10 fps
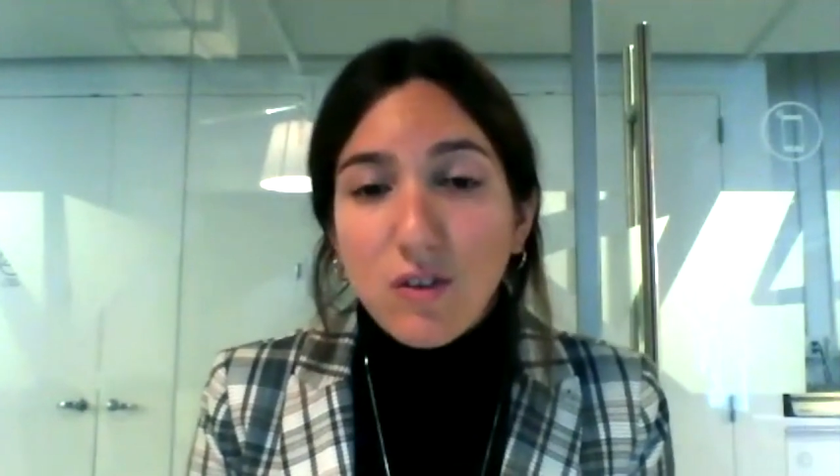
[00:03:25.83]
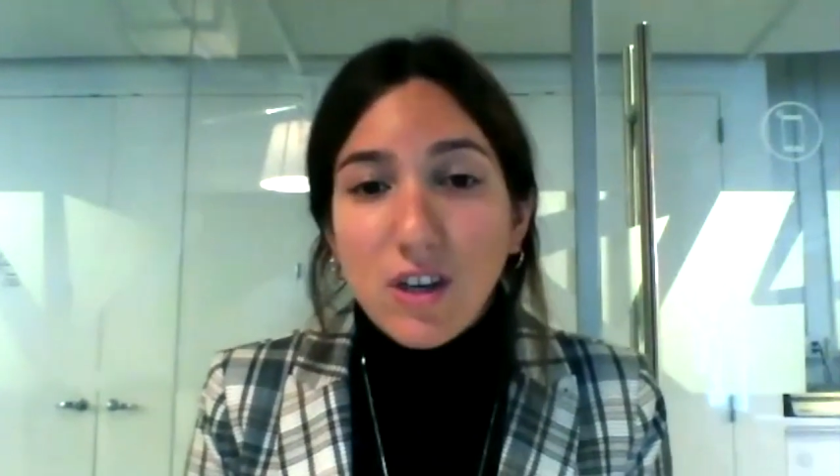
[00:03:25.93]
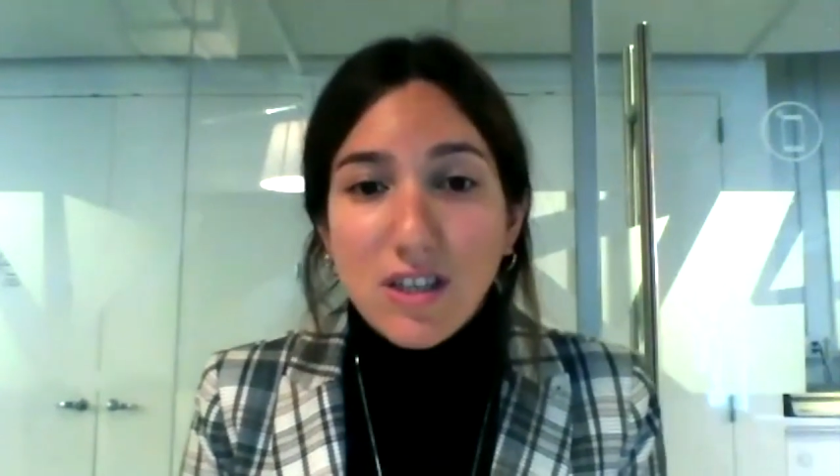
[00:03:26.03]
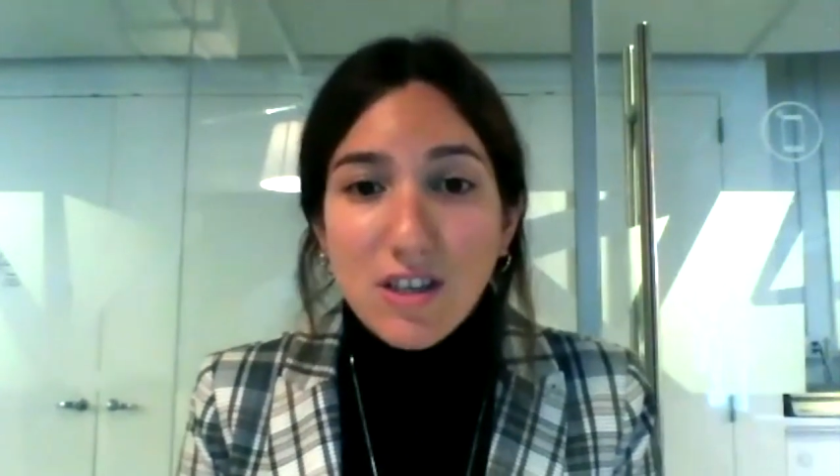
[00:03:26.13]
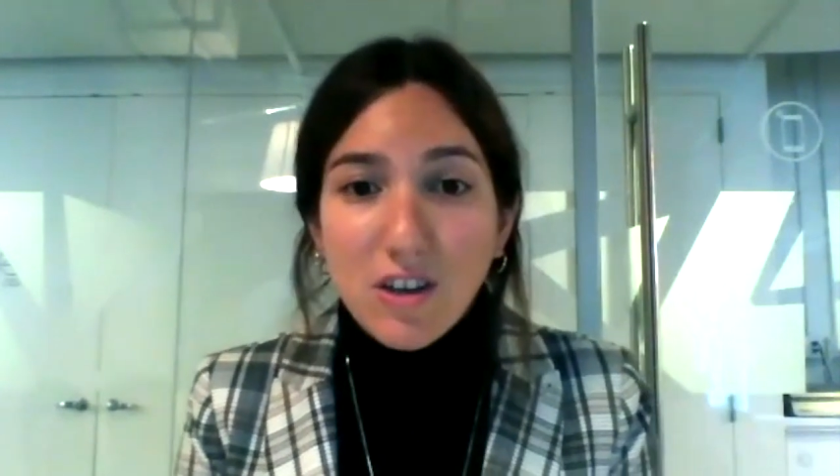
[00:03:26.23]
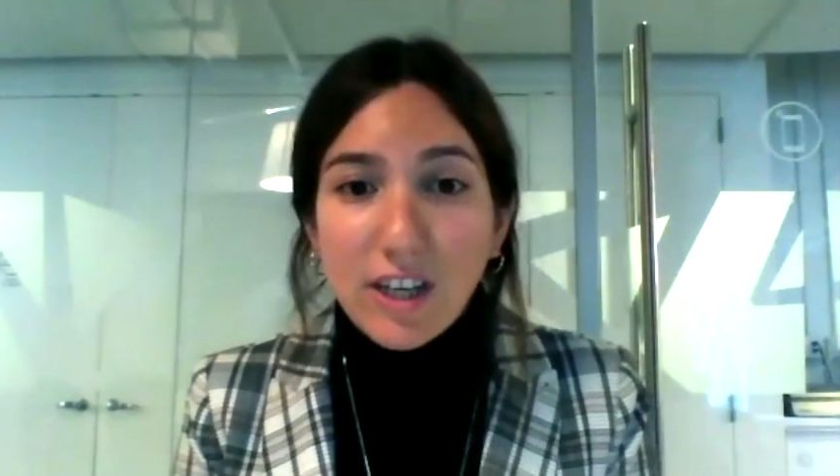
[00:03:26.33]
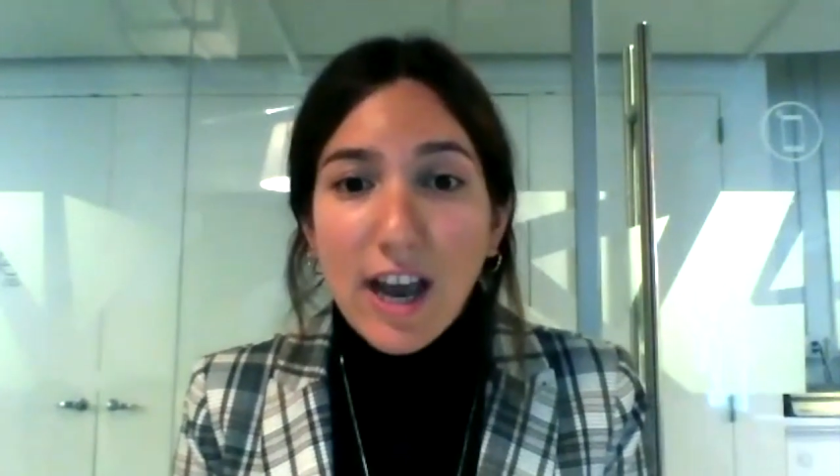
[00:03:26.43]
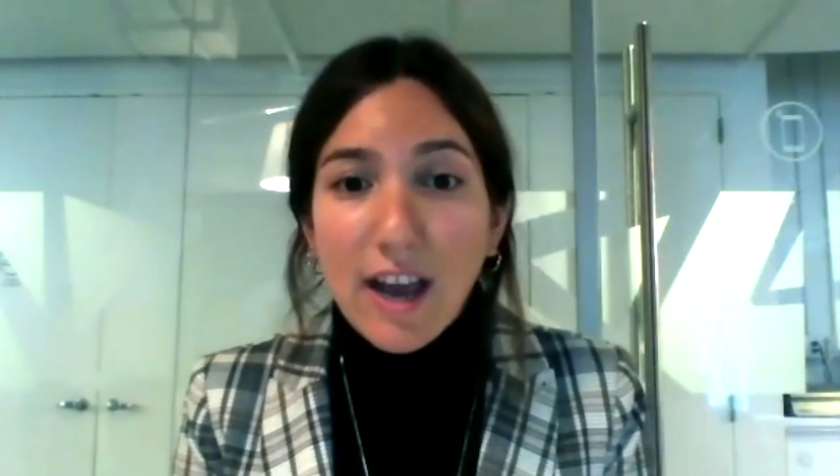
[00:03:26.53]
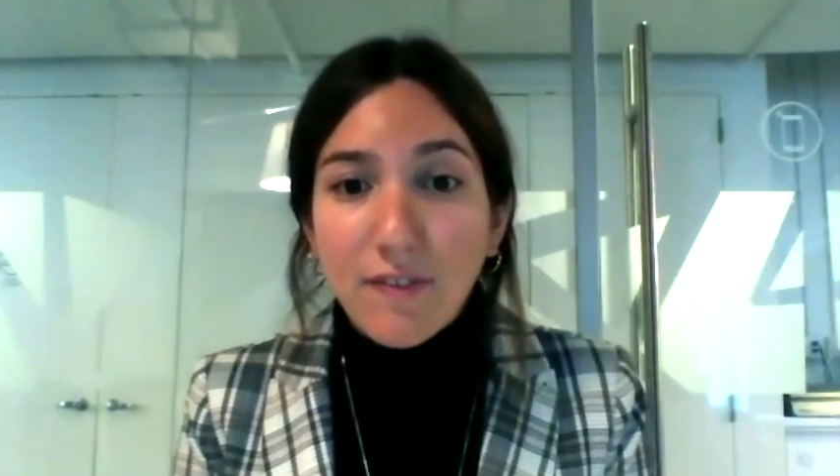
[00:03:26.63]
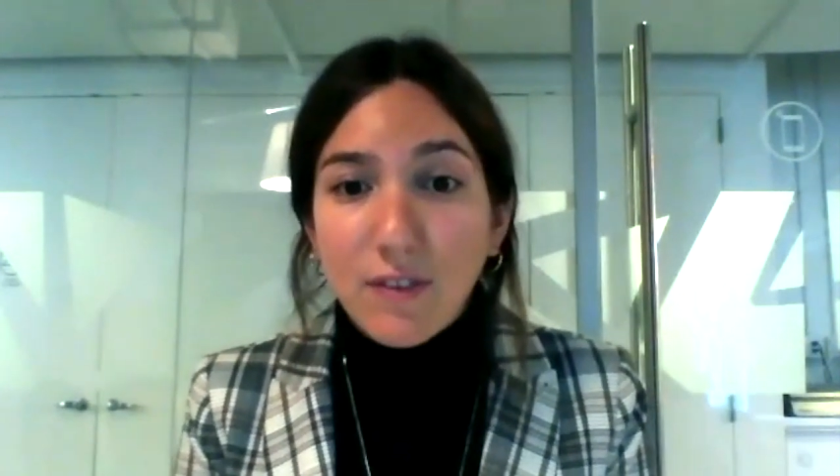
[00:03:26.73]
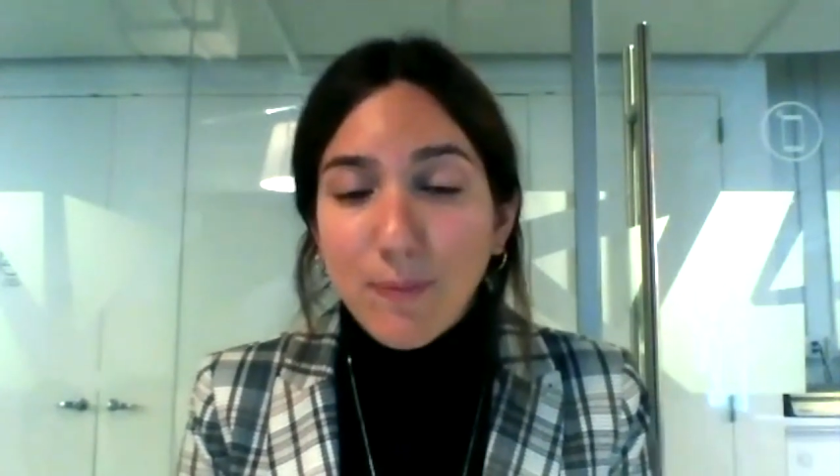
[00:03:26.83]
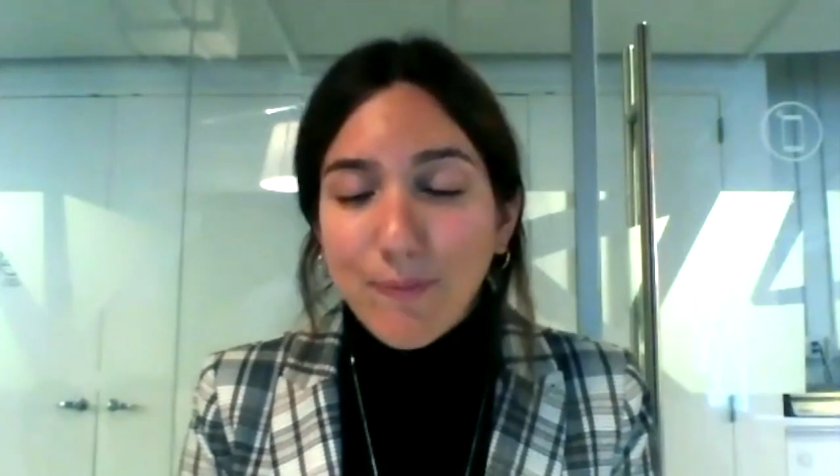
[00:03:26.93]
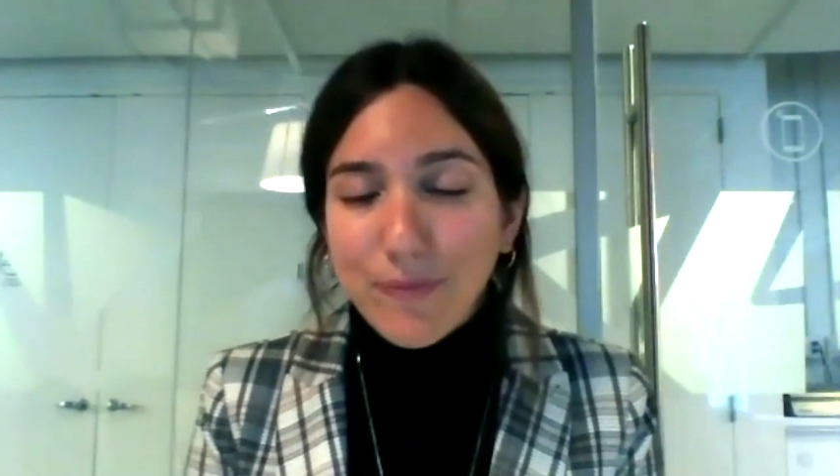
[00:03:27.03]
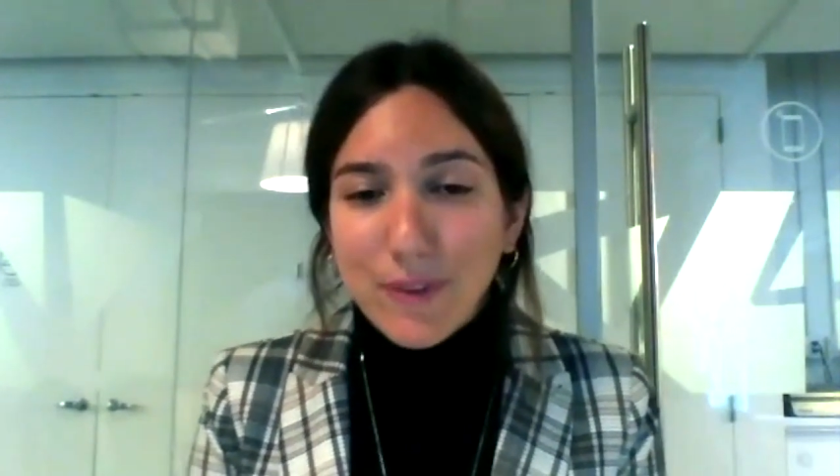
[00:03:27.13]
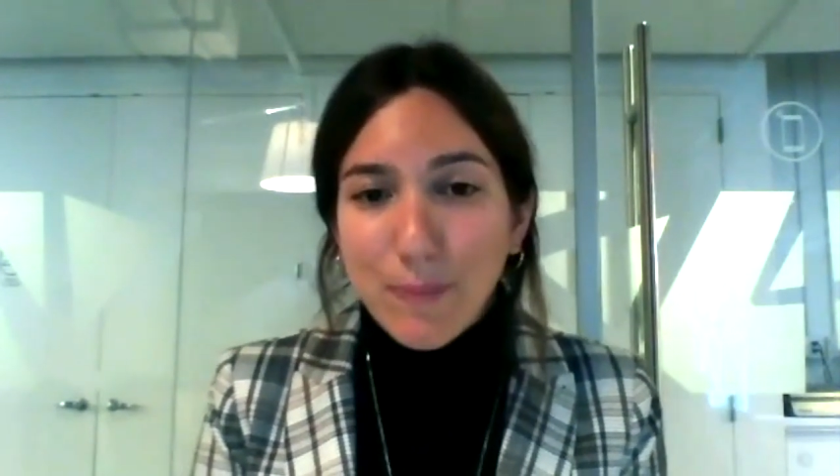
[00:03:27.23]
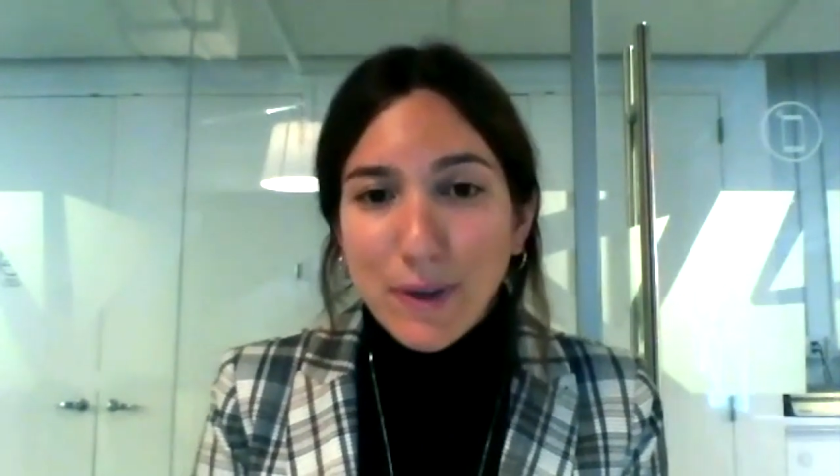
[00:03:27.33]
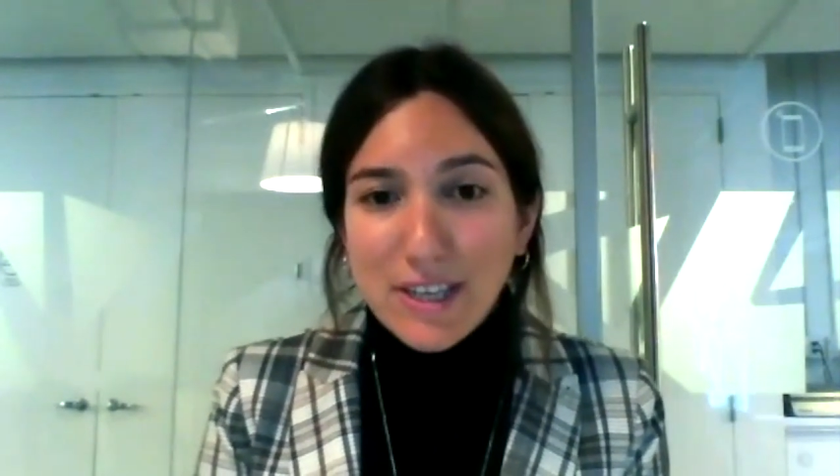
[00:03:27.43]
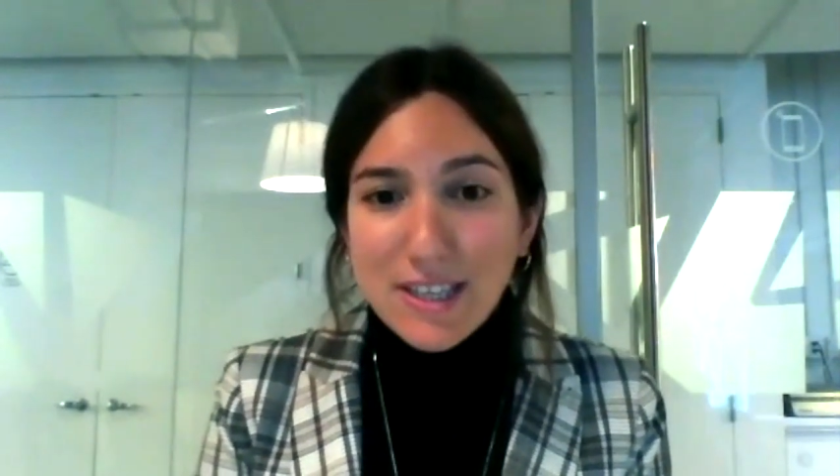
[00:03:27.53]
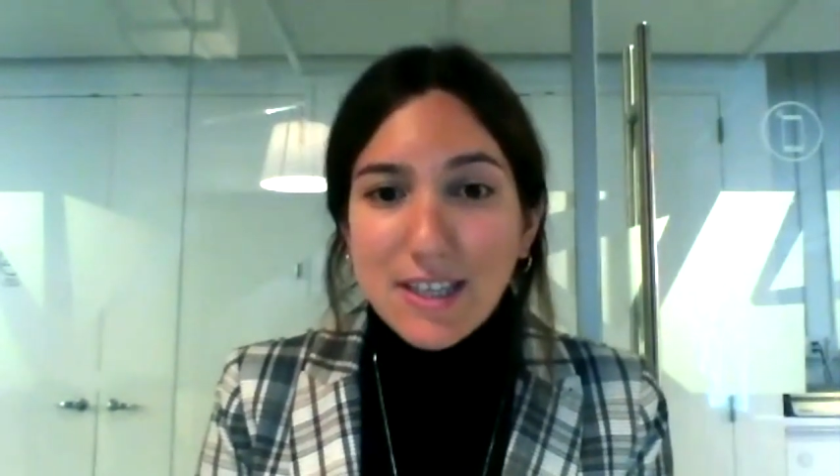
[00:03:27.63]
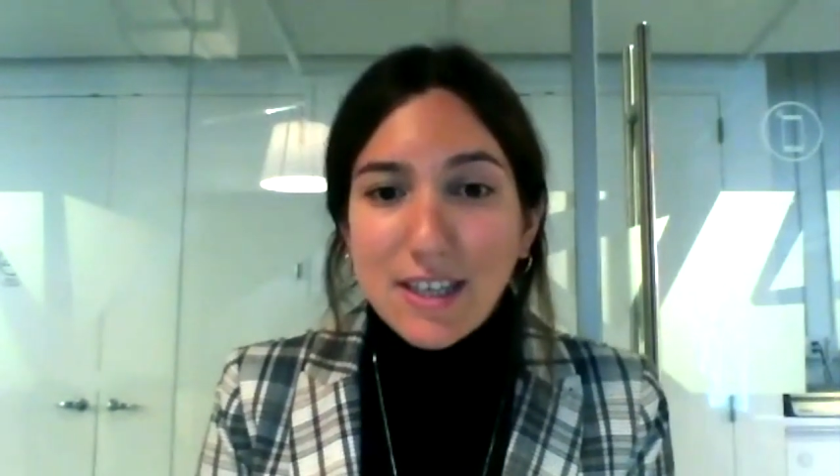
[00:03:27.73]
necessarily have the
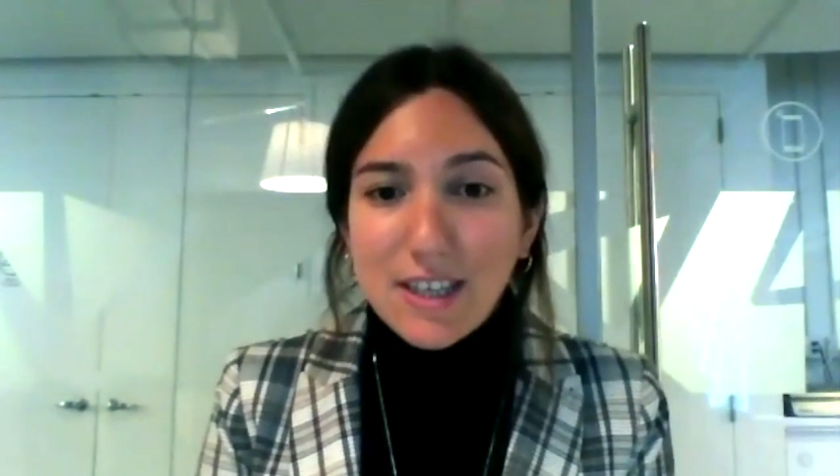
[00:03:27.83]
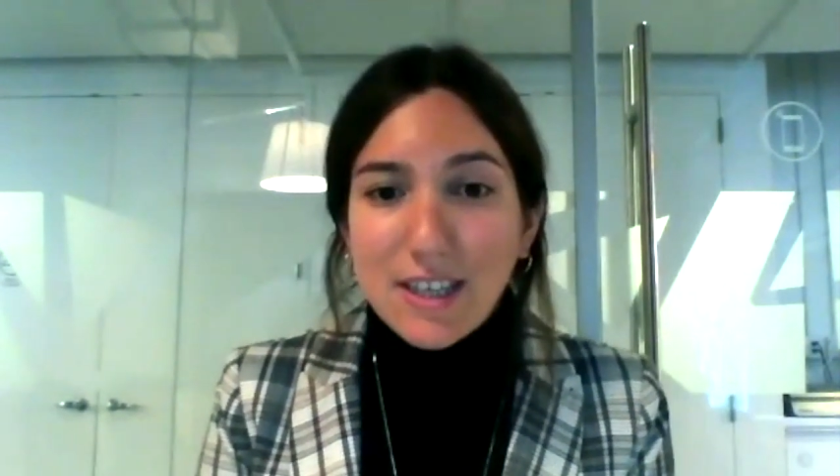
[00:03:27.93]
best